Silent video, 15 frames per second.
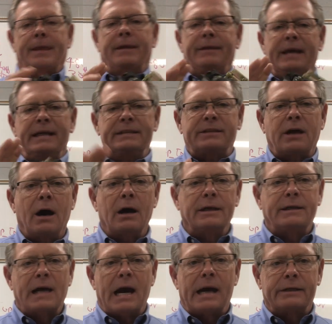These
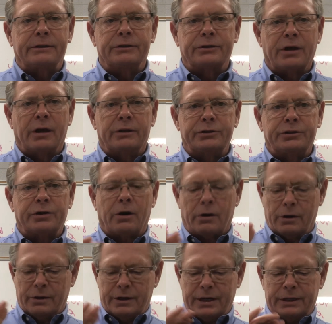contactors on a
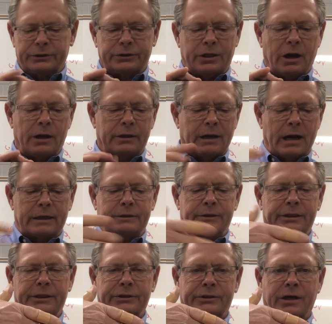starter, here's contactor,
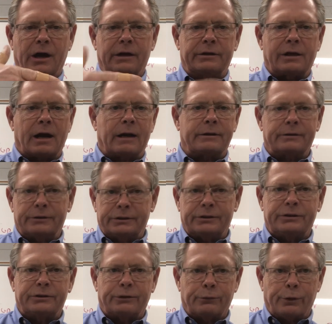here's contactor,
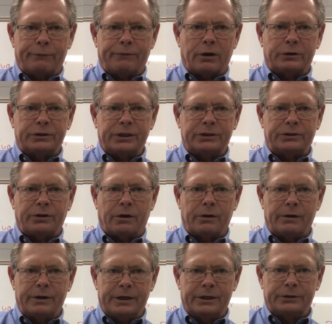this is a reversing
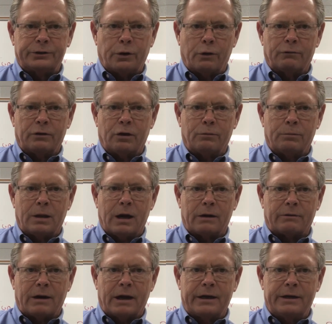starter, here's the overload block
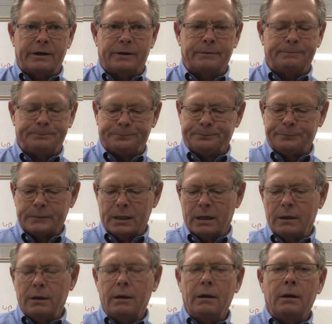right here.
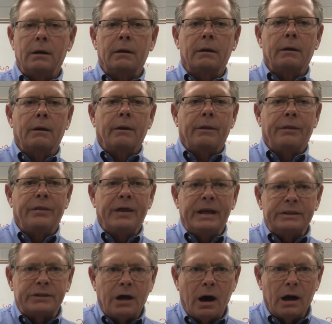These
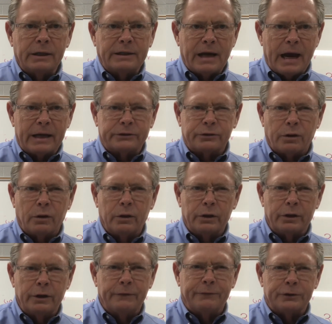contacts are only
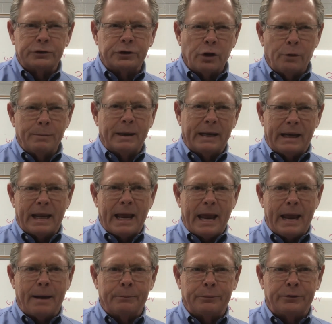good for so many
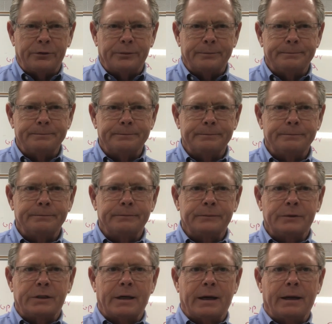amps,
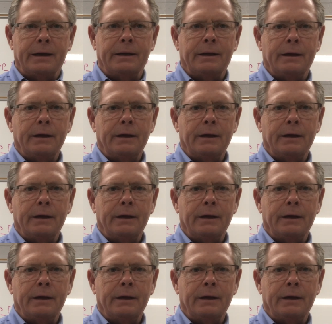okay?